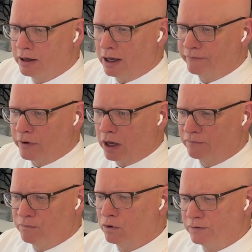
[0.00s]
I've got
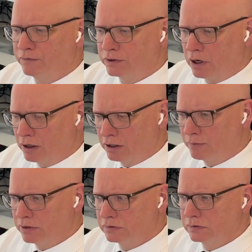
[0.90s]
4 different
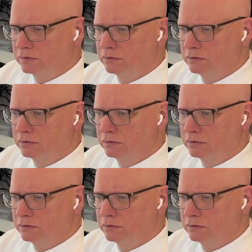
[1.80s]
documents,